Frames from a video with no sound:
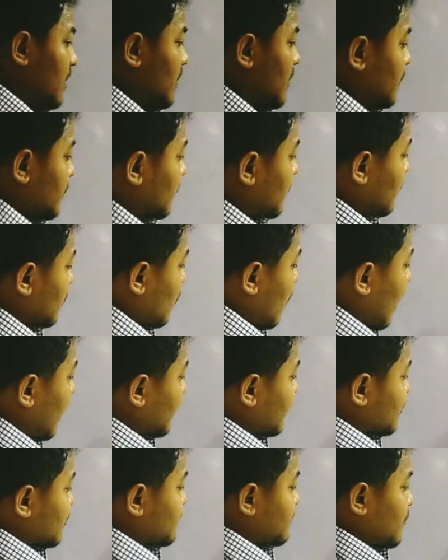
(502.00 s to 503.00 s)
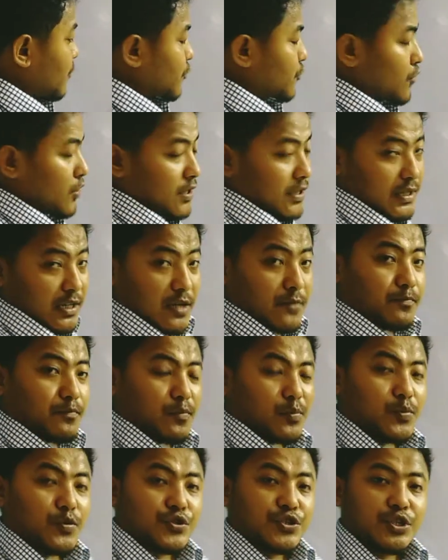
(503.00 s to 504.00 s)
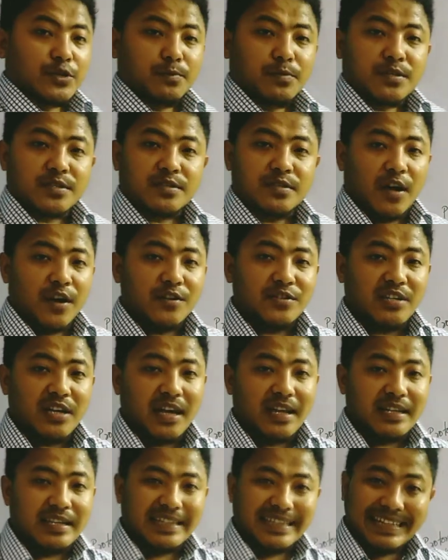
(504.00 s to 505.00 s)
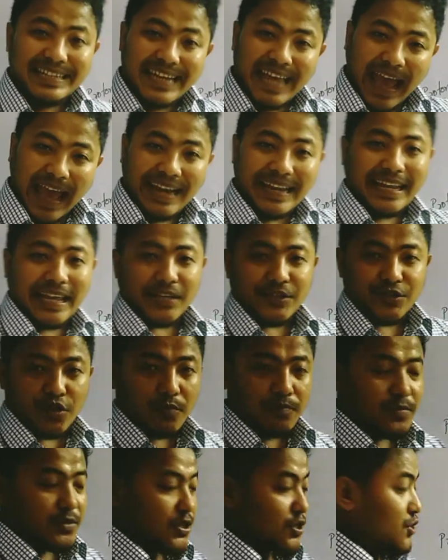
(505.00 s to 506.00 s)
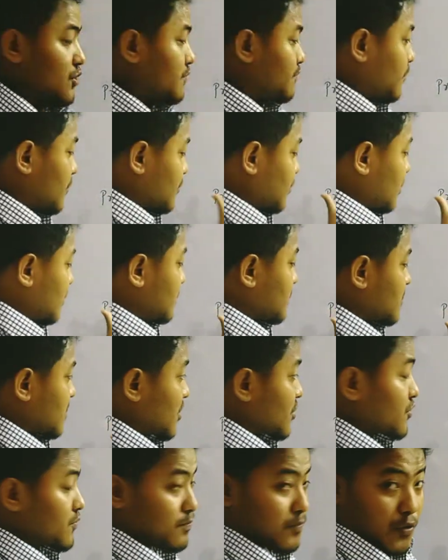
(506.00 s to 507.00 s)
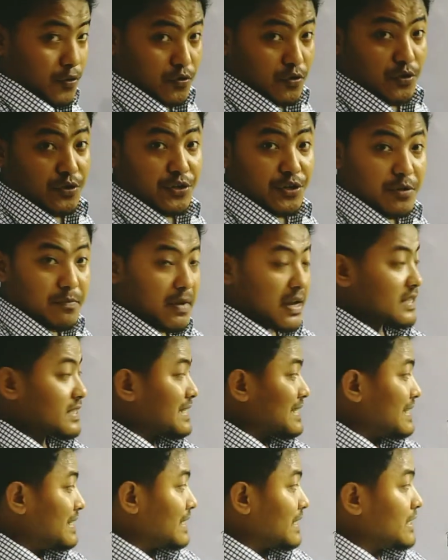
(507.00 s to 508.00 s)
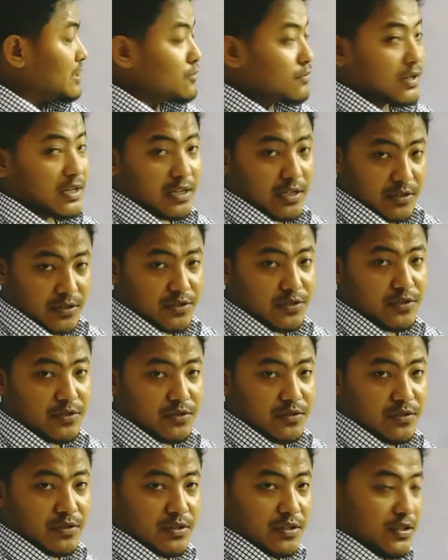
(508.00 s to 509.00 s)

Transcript: Number one is proton, they are positively charged, and in an atom, this positive charged proton remains in the nucleus.